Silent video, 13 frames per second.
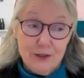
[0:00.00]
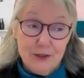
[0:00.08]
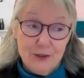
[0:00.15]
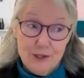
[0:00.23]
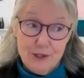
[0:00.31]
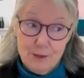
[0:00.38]

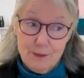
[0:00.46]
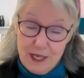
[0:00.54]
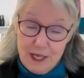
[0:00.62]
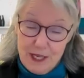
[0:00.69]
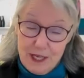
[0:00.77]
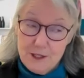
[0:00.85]
used
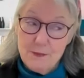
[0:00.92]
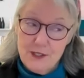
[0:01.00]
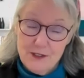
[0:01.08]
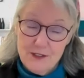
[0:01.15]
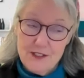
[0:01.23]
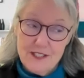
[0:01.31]
the
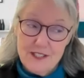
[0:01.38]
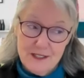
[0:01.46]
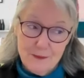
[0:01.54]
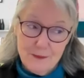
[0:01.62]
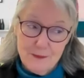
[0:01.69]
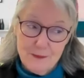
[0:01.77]
best
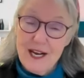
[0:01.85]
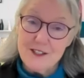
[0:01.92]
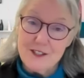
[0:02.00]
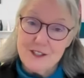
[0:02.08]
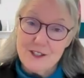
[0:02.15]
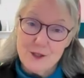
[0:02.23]
parenting
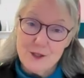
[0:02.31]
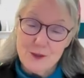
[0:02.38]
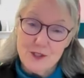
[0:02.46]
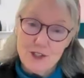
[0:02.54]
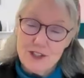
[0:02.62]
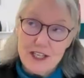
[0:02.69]

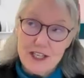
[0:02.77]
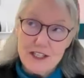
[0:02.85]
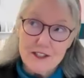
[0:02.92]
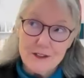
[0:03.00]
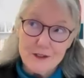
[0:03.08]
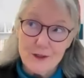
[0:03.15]
practices,
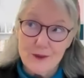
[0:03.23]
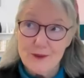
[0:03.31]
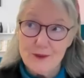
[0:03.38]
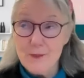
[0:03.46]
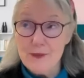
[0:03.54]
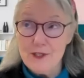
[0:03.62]
which they
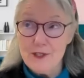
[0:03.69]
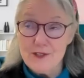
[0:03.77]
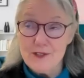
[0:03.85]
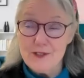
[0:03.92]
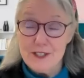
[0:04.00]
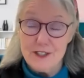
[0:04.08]
didn't know and their
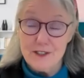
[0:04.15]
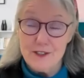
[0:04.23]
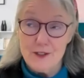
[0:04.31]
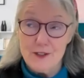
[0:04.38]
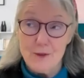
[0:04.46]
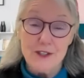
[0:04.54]
parents
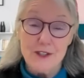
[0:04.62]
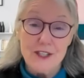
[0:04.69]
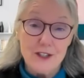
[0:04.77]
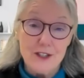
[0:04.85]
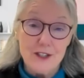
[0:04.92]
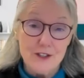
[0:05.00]
didn't know,
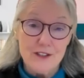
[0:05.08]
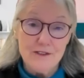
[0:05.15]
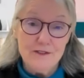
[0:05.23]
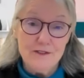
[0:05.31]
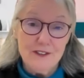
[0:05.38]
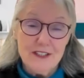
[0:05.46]
but they
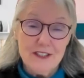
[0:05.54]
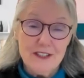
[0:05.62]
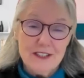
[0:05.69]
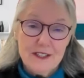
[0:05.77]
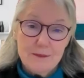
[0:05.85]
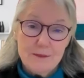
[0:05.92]
could have
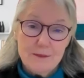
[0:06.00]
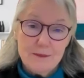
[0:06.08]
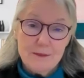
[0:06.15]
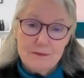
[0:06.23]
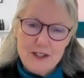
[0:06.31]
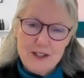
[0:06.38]

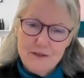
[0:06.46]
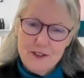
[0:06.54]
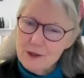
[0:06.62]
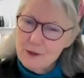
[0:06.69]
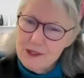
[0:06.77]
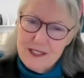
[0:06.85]
made you
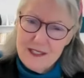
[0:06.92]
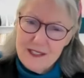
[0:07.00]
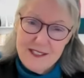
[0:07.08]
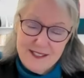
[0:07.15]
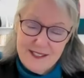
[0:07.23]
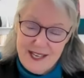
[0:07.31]
feel
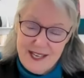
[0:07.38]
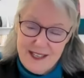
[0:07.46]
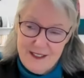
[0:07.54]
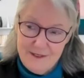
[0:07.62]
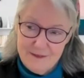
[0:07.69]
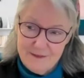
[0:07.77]
completely
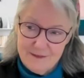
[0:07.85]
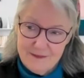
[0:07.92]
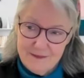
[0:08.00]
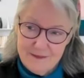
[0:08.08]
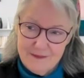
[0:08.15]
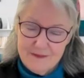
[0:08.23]
safe
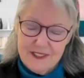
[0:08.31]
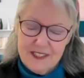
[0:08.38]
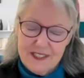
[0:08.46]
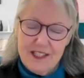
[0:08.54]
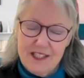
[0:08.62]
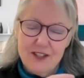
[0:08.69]

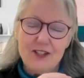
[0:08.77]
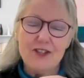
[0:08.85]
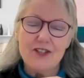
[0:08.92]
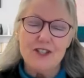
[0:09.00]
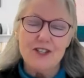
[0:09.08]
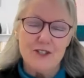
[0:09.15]

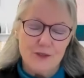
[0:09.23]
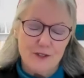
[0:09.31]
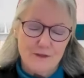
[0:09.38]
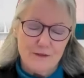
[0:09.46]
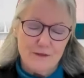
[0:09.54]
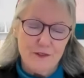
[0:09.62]
and
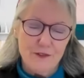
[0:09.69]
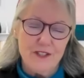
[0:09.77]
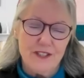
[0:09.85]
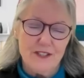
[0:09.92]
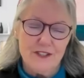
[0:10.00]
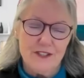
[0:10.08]
nourished you with
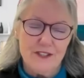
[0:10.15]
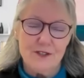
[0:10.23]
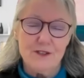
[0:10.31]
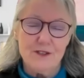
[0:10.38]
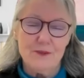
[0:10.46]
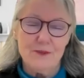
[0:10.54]
food in
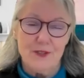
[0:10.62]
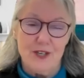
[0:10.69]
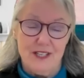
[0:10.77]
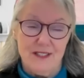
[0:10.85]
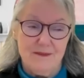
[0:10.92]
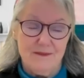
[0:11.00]
a
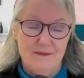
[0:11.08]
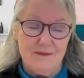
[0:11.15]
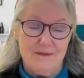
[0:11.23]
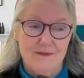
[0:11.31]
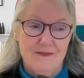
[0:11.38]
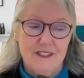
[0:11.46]
certain way
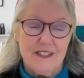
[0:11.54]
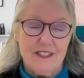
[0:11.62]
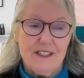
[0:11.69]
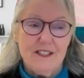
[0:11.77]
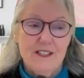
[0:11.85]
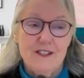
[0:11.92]

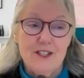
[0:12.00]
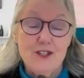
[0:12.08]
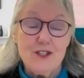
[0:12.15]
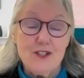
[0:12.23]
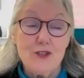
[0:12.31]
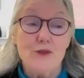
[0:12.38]

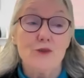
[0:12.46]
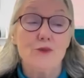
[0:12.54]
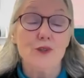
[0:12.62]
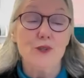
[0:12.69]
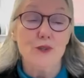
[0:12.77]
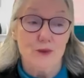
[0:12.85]
that you
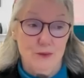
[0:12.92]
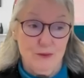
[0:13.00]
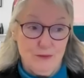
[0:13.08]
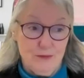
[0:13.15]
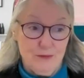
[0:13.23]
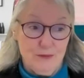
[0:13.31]

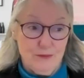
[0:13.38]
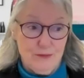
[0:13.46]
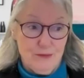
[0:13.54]
grew